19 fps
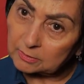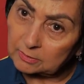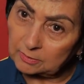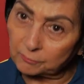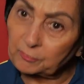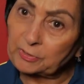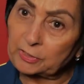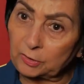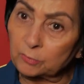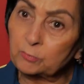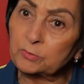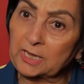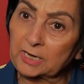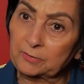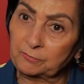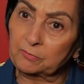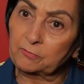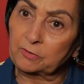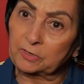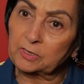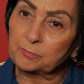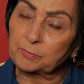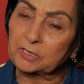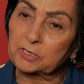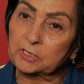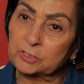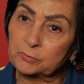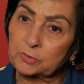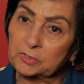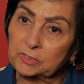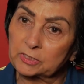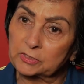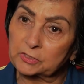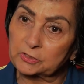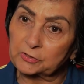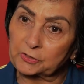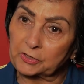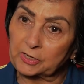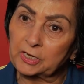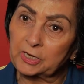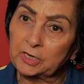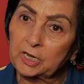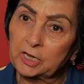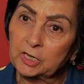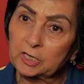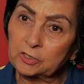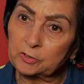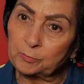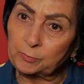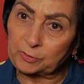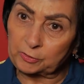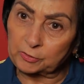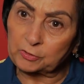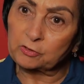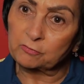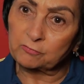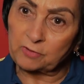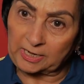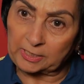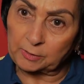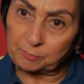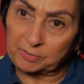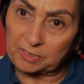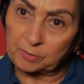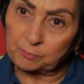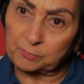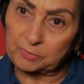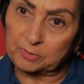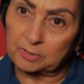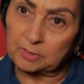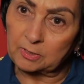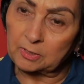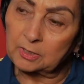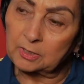We knew that we were coming into a community of white people.